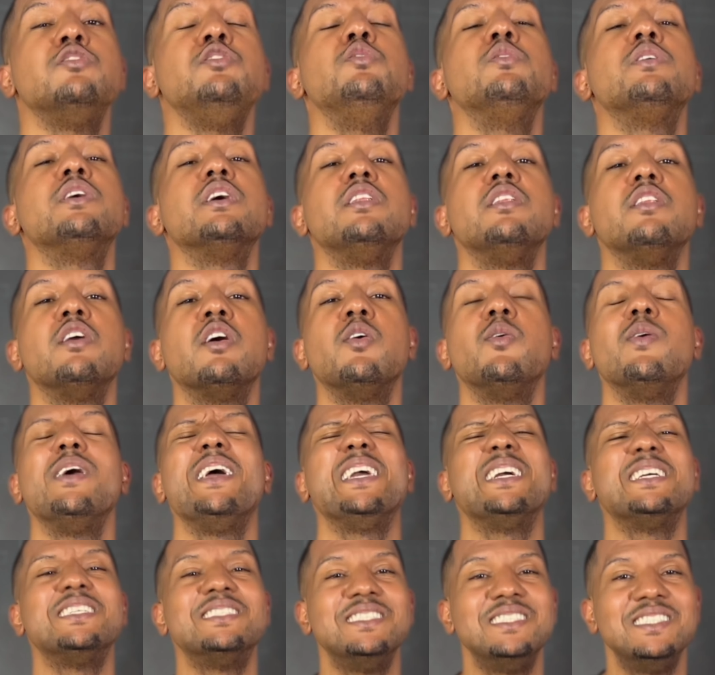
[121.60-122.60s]
you can know
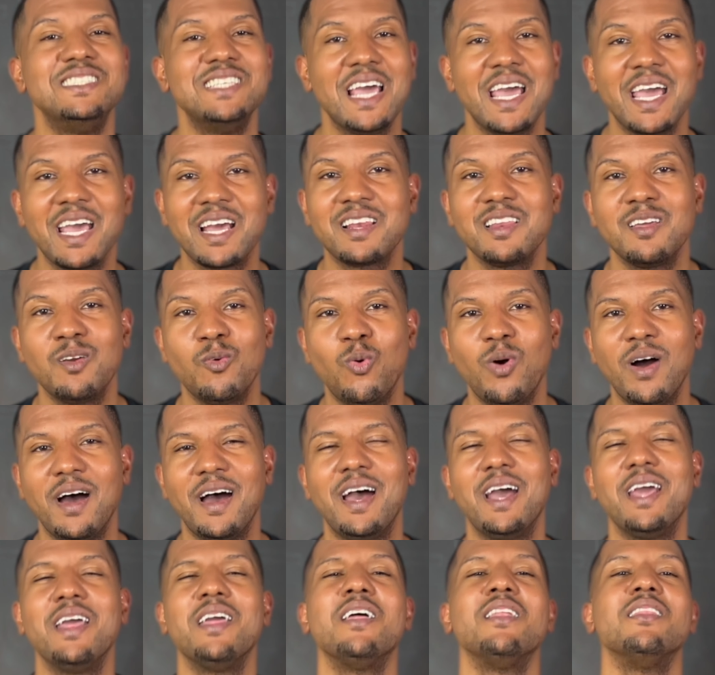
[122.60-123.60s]
exactly
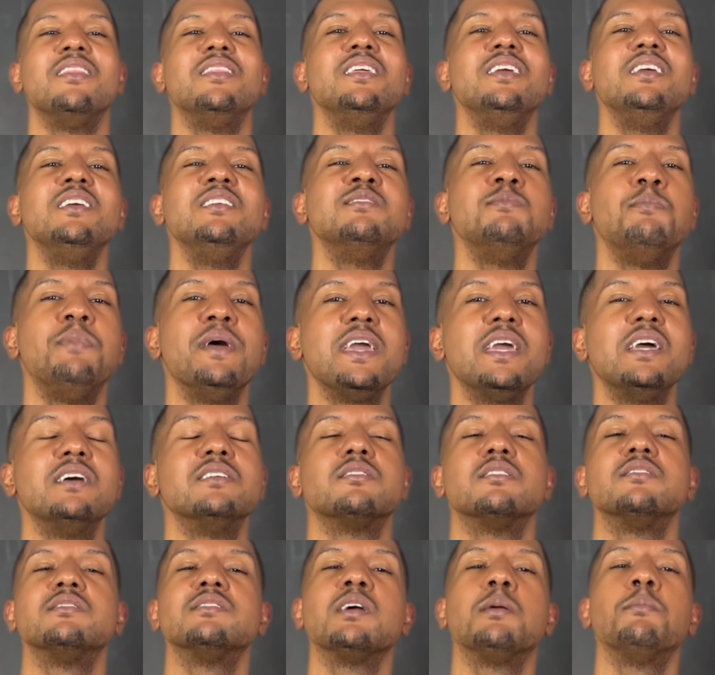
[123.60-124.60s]
why these bands
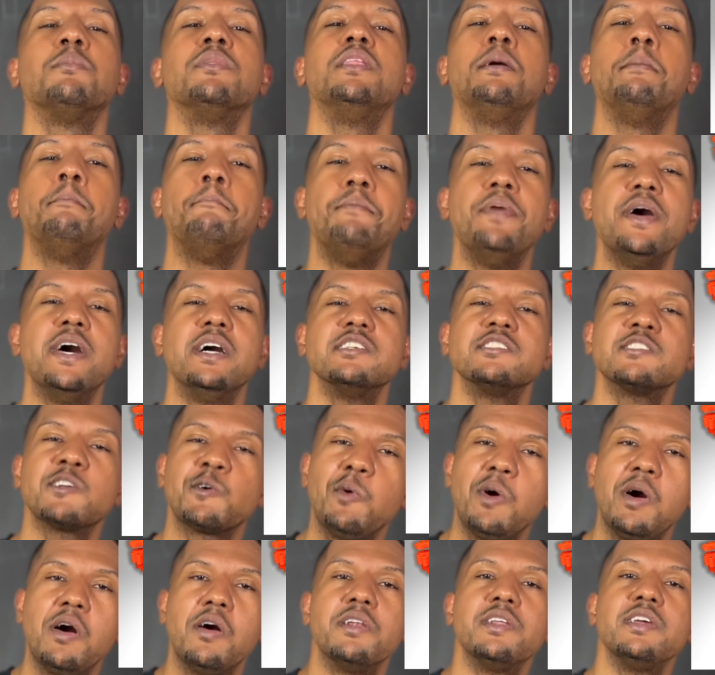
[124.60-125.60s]
are some of the best
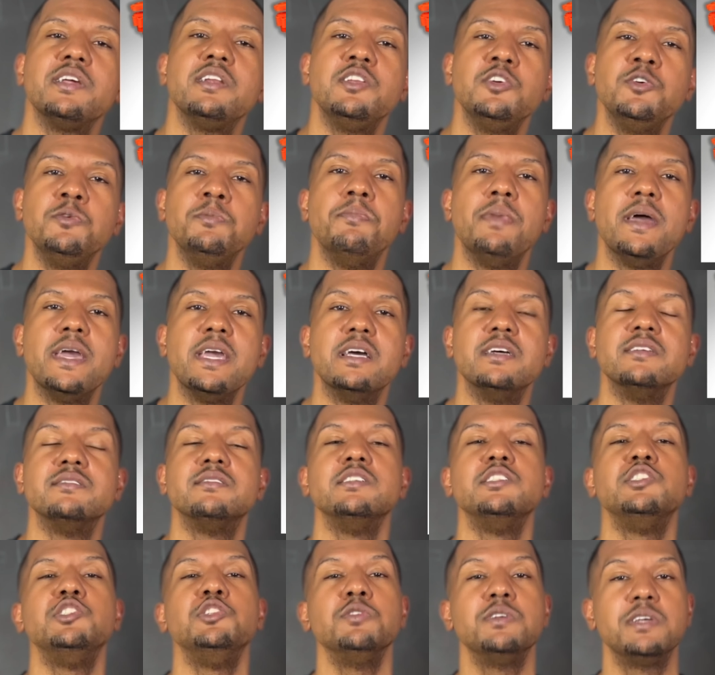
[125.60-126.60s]
quality loop bands
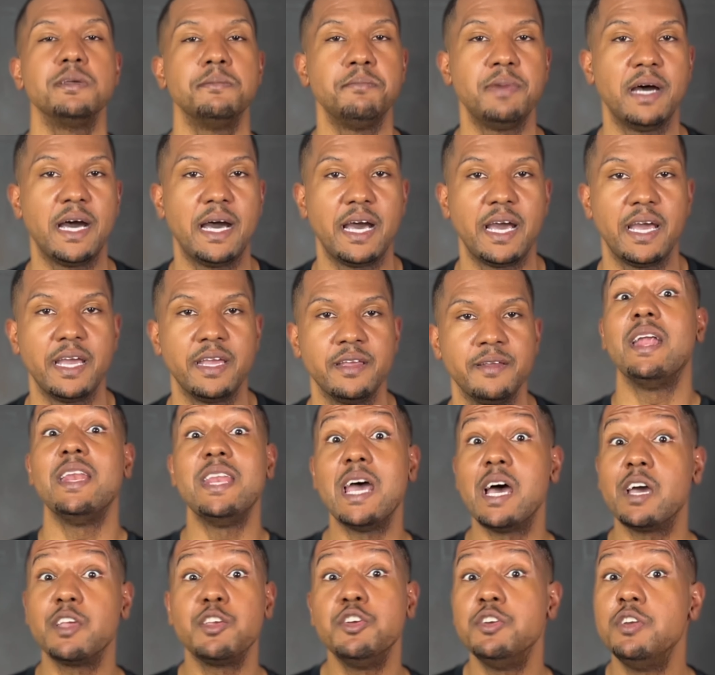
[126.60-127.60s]
that you can buy.
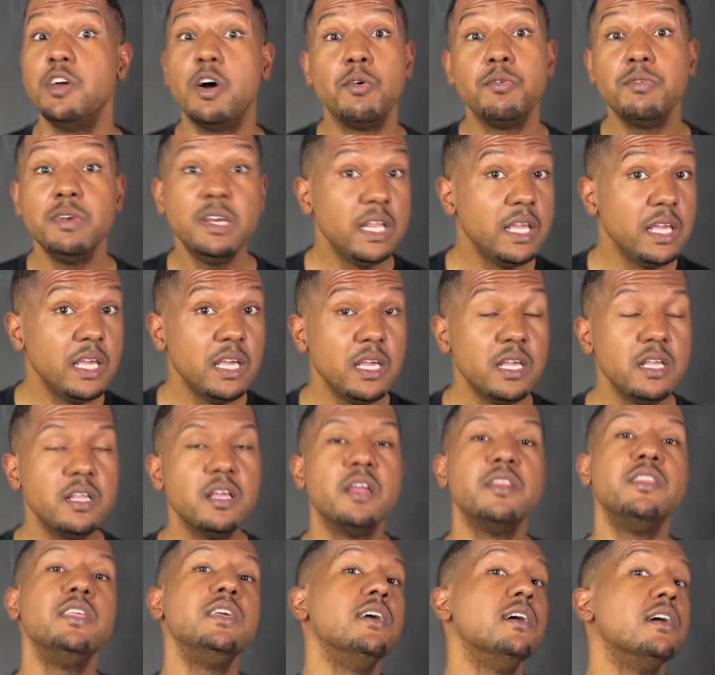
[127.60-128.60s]
Now, you don't need
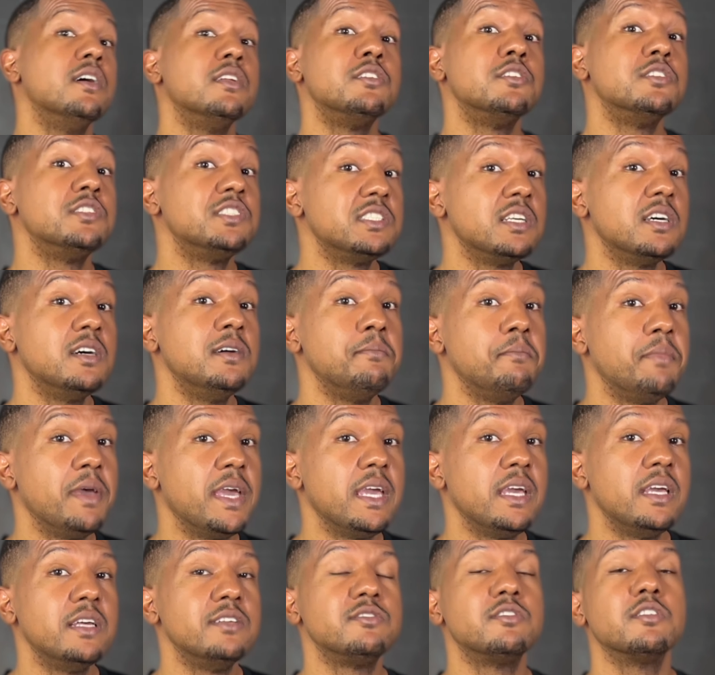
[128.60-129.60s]
the UnderSun
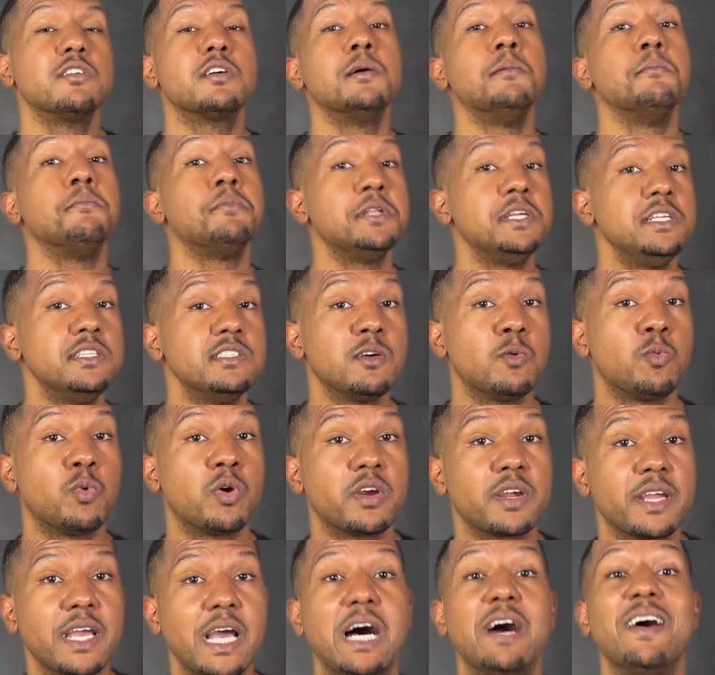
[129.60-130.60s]
bands to complete the
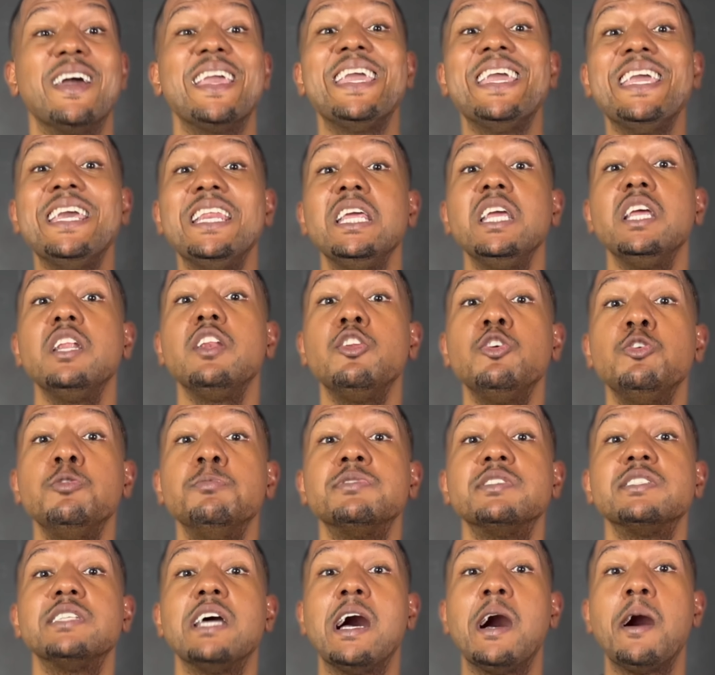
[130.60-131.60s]
workout. Any loop
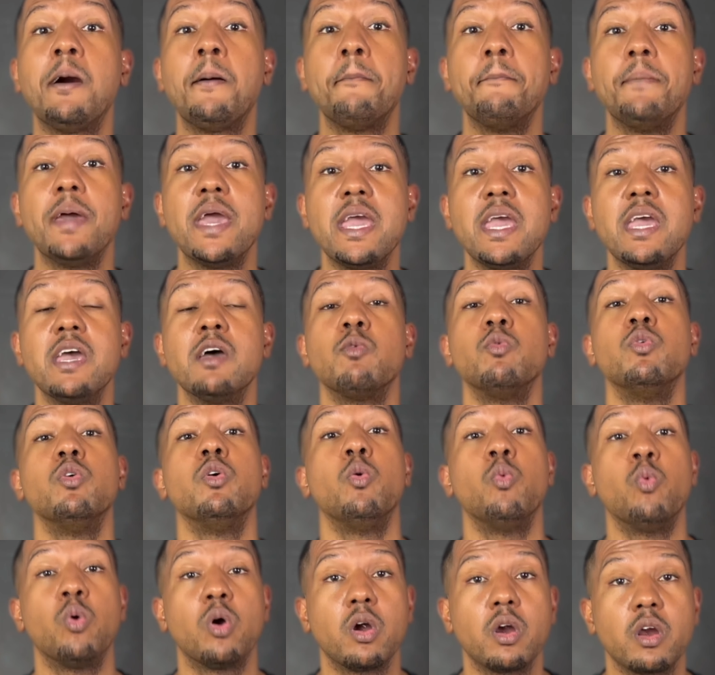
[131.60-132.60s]
style band will
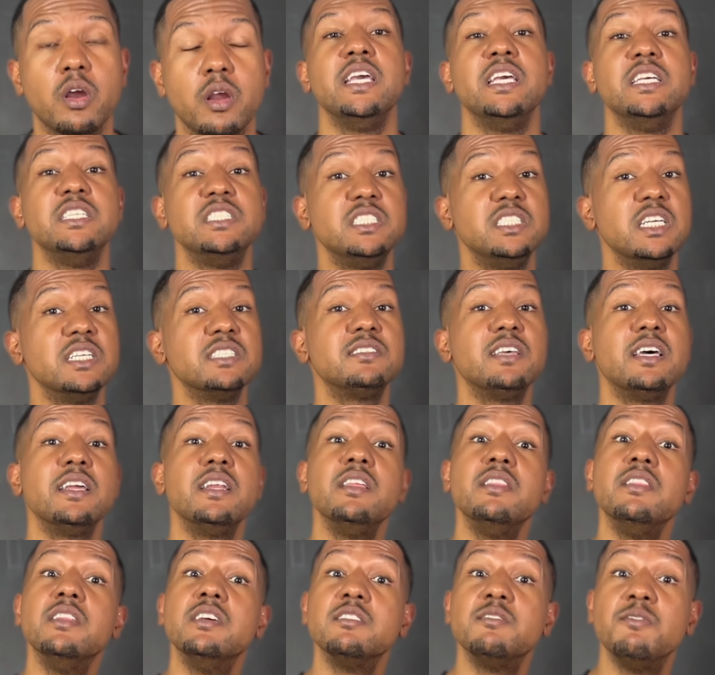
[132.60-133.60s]
work. It's just that
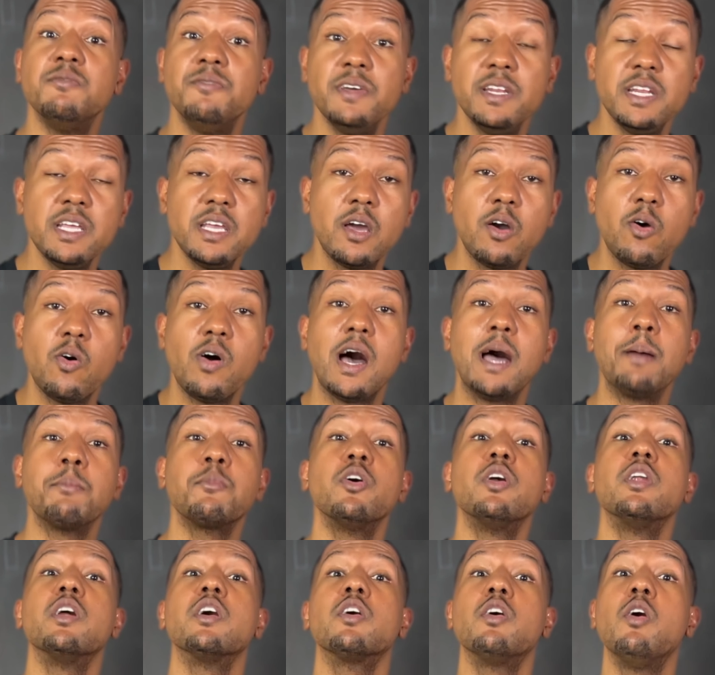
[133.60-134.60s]
in this video, I'm
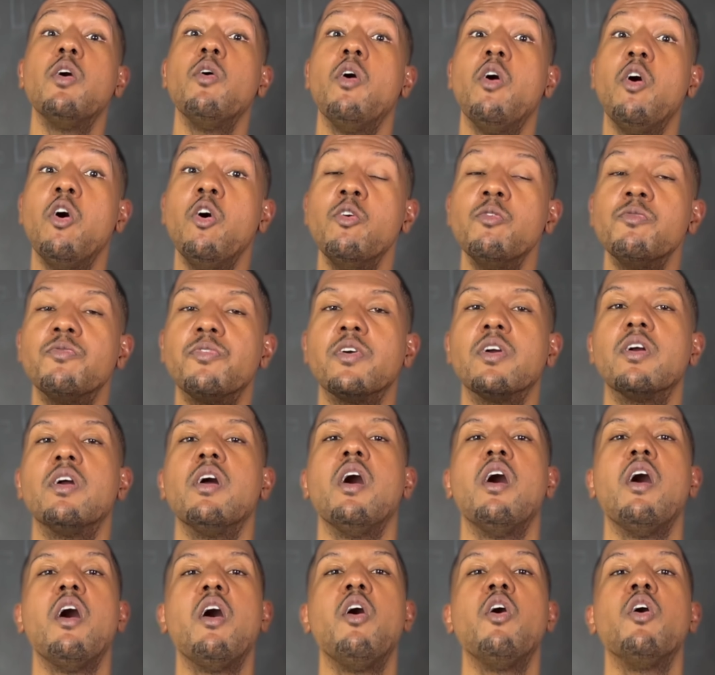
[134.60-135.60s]
gonna go over
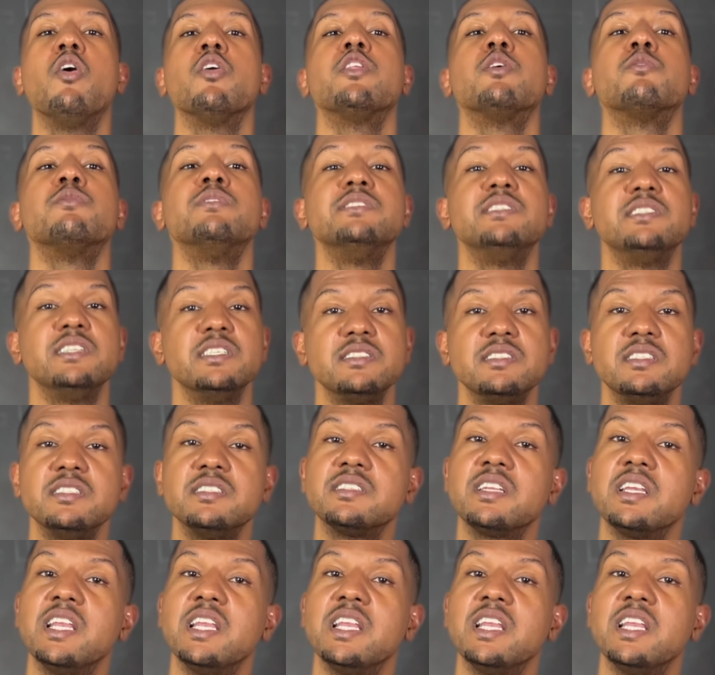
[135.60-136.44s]
all the resistance